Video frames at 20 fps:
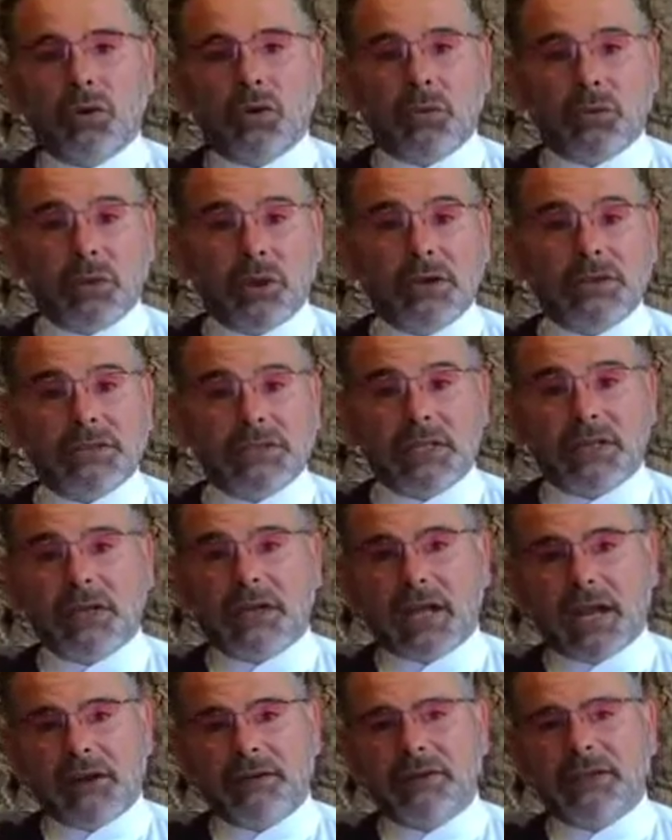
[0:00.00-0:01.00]
Or those that are
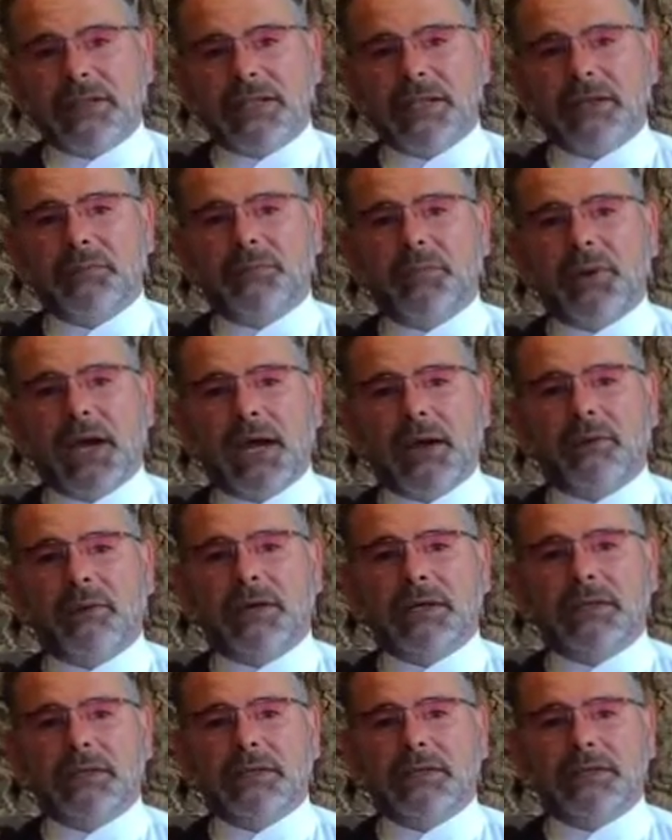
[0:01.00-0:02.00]
currently in
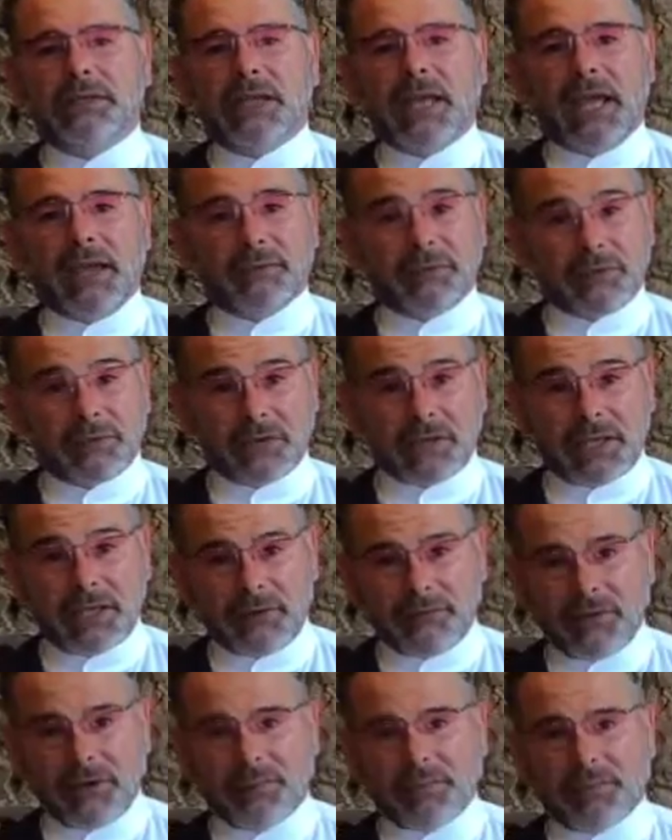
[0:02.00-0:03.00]
power, having to
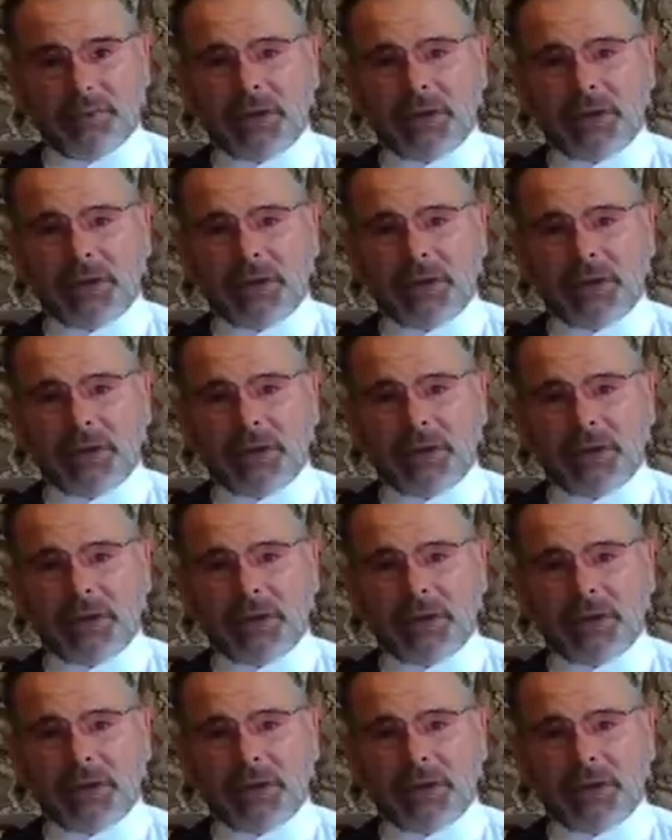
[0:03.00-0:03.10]
give up